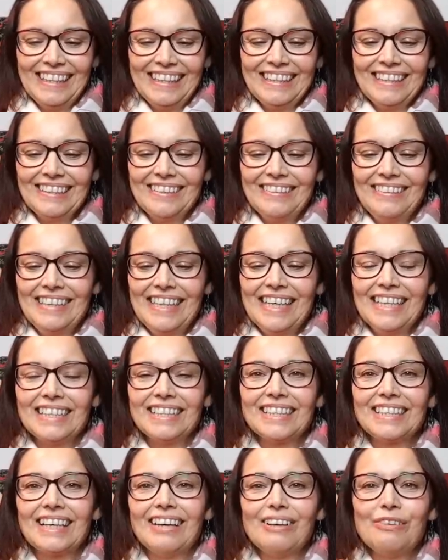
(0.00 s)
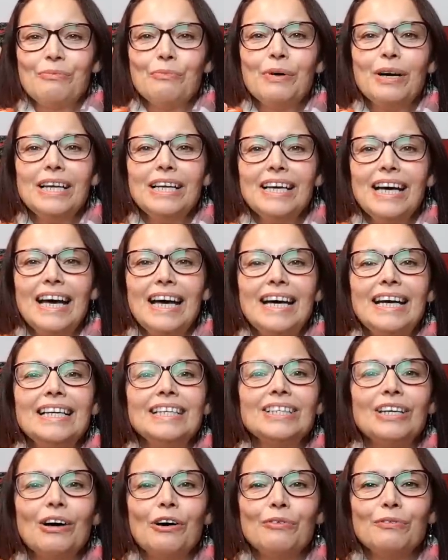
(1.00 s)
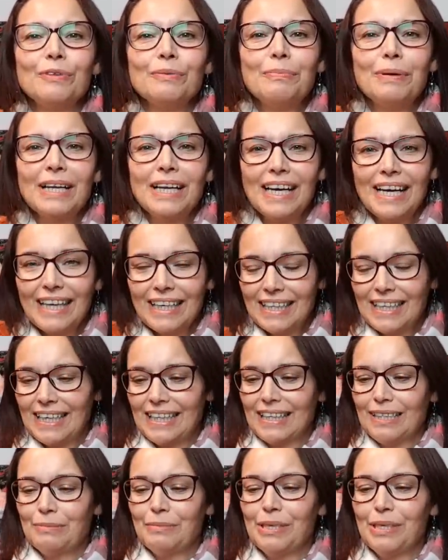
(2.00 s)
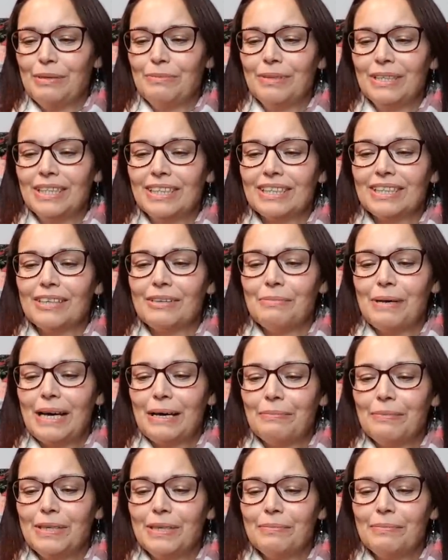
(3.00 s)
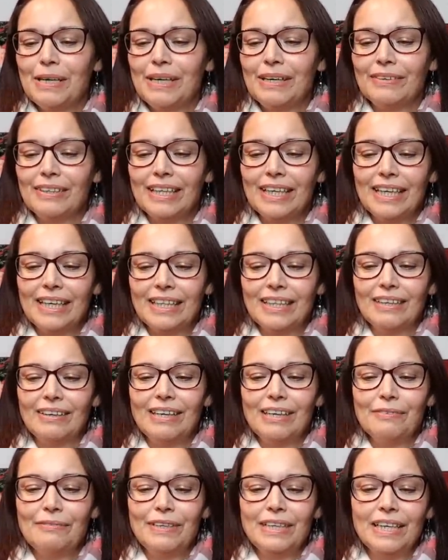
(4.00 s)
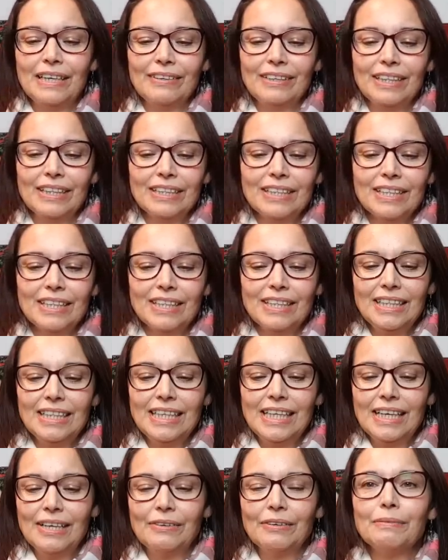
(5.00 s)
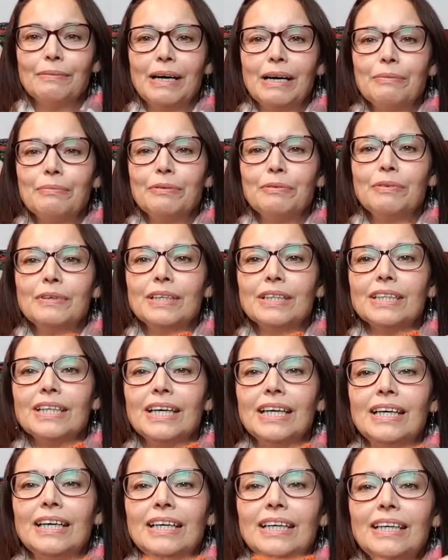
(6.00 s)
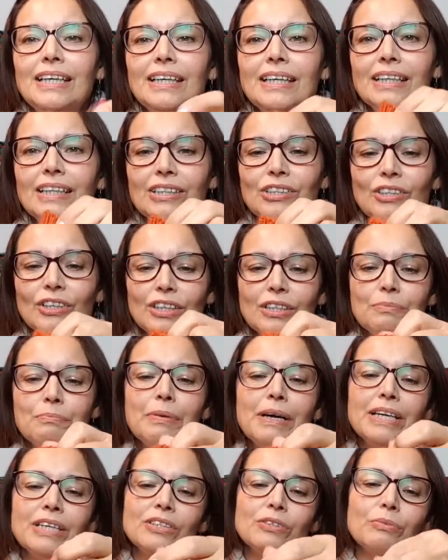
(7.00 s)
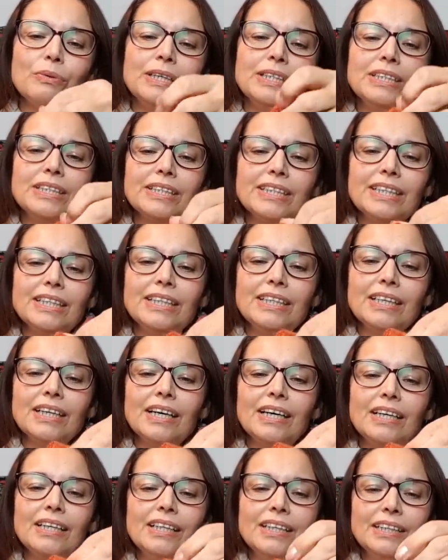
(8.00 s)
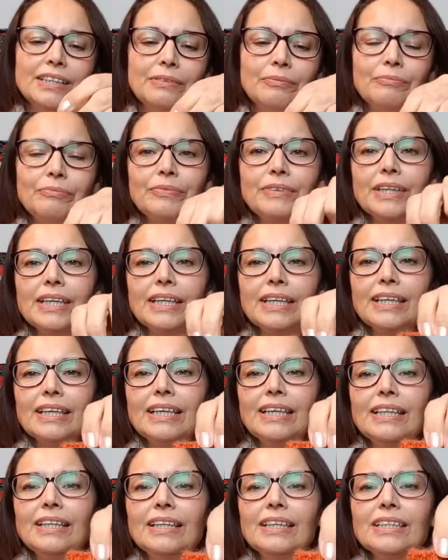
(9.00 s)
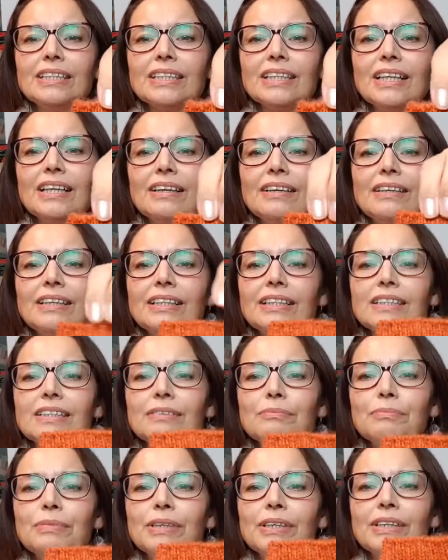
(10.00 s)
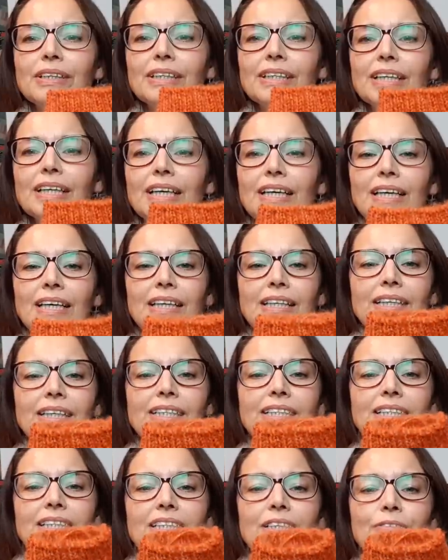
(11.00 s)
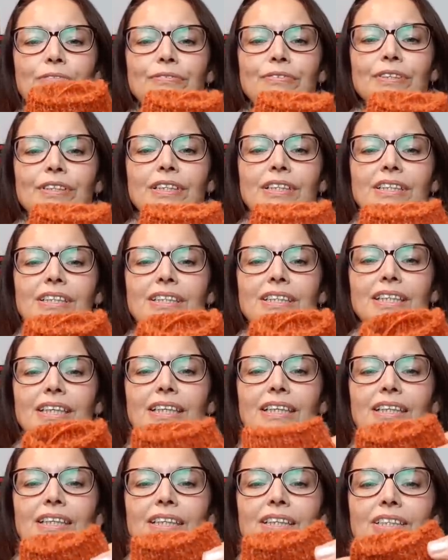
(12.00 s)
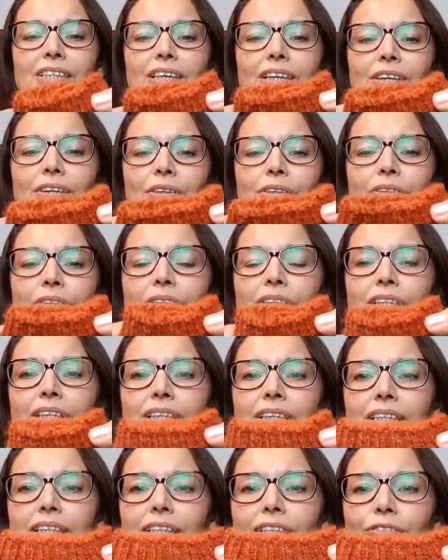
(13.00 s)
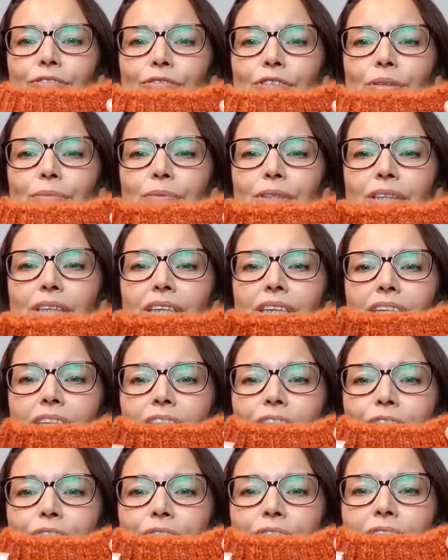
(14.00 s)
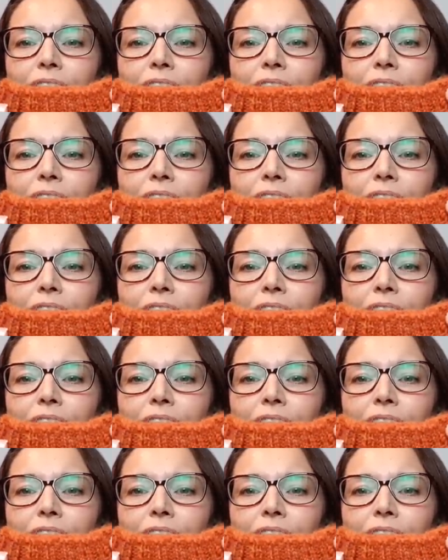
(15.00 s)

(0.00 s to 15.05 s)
So yes, I'm well ahead of the plan at the moment. So I'm happy about that. And I'm loving how they're turning out. I'm happy with, it's not the best way to see the colour in this light, but there's a difference in the tone from the cuff.